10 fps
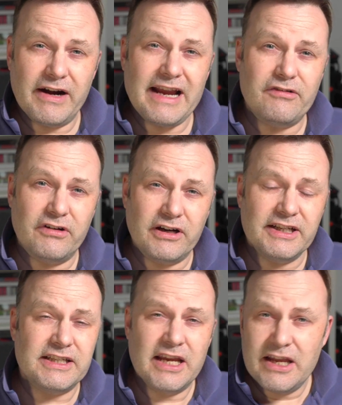
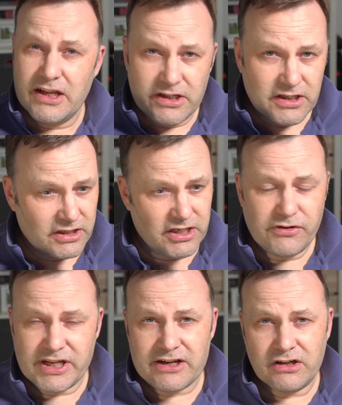outright, go
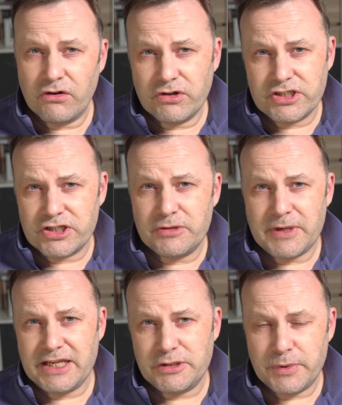down a longer term
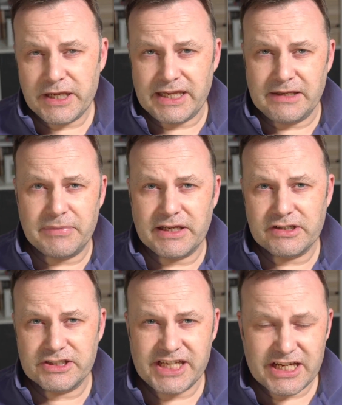HP,
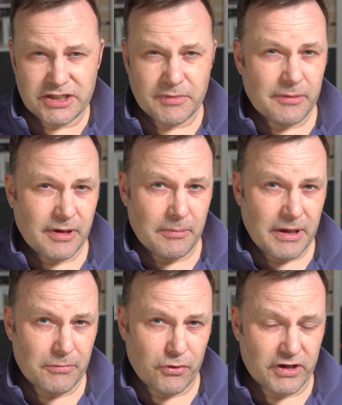because yes, you might pay a
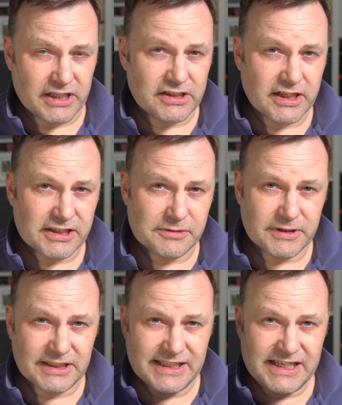bit more interest,
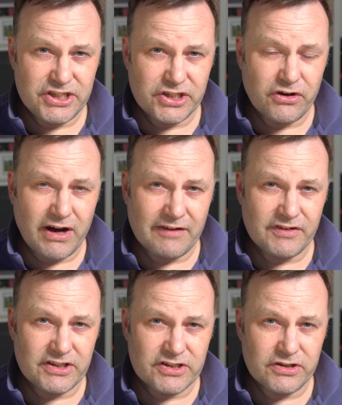but at least you're not
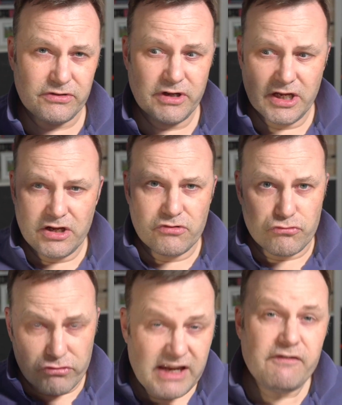having to
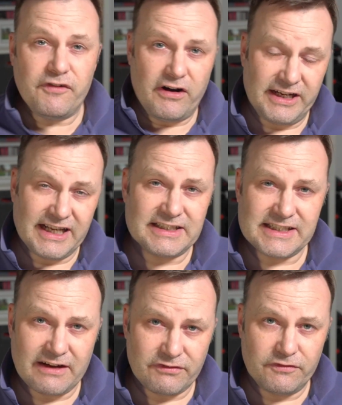
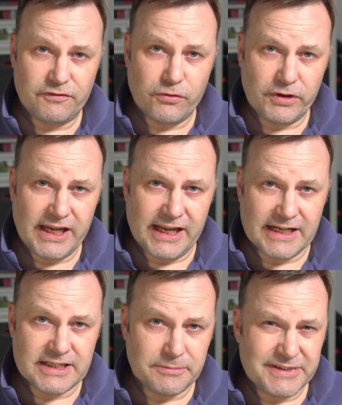refinance after 4
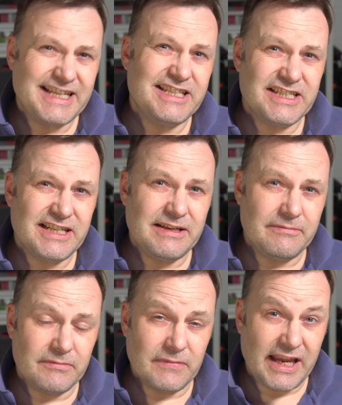years and potentially
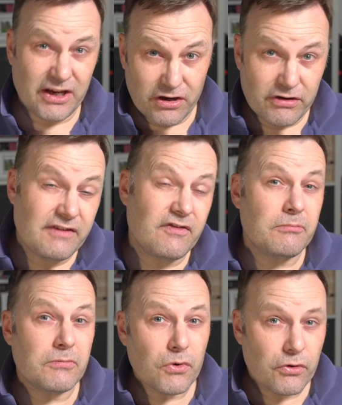incur even
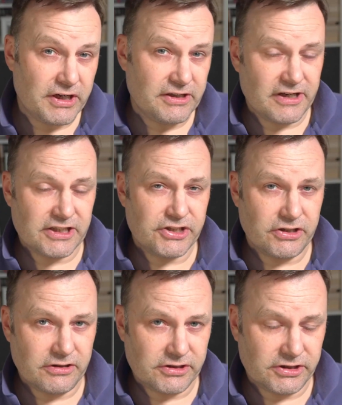more interest
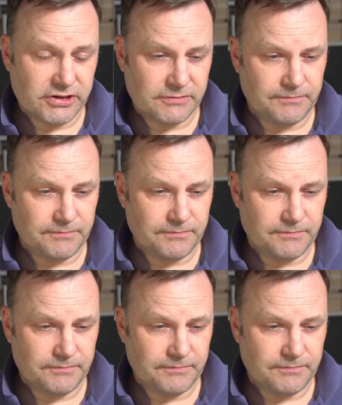charges.